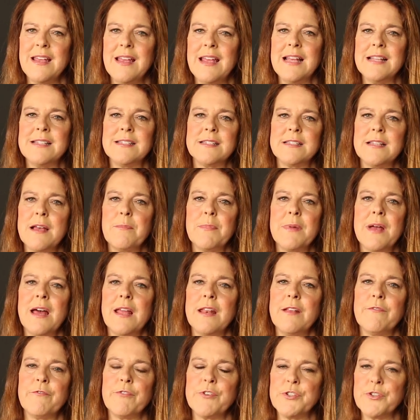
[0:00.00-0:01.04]
It's some
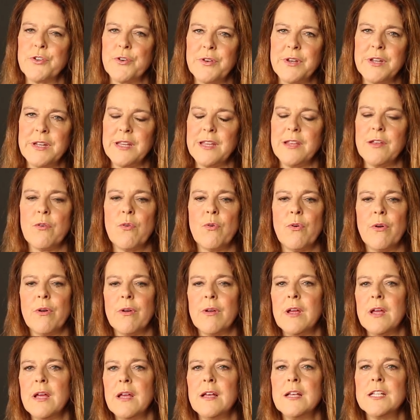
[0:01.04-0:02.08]
kind of fraternity or